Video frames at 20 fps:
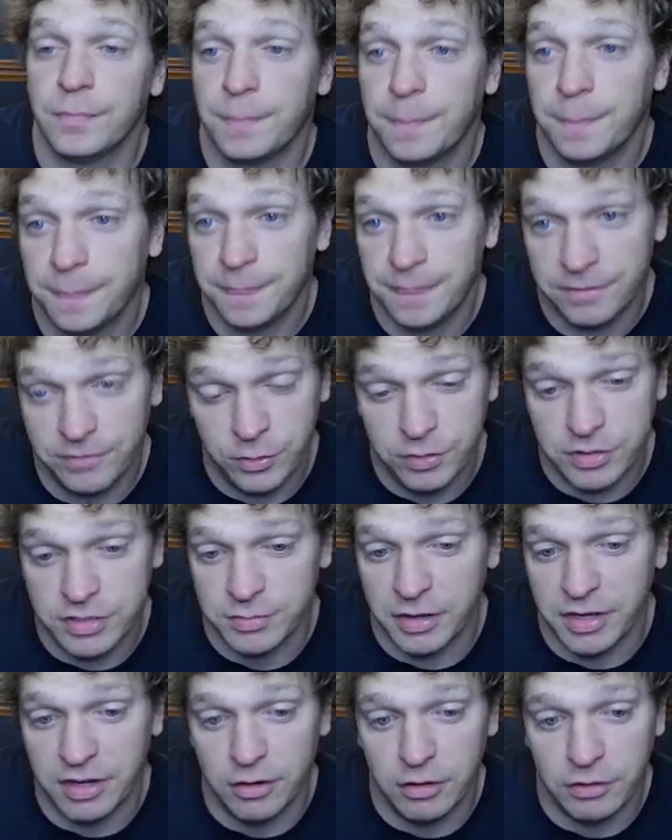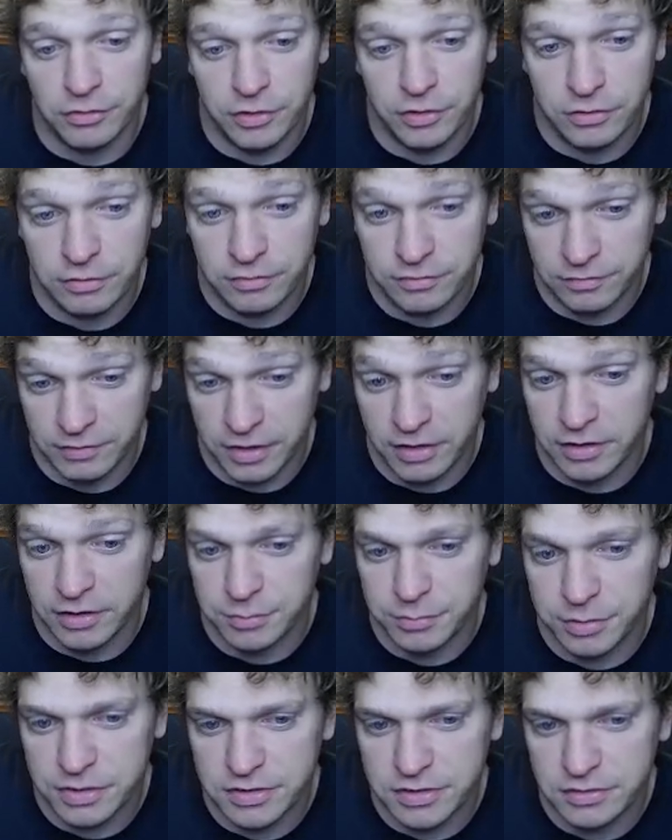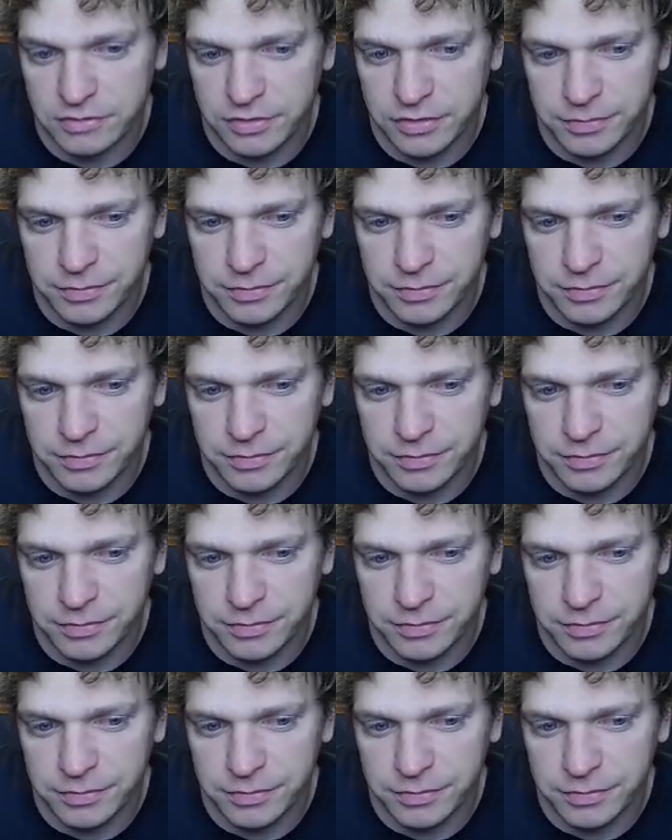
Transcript: Focus Mind, however, very impressive.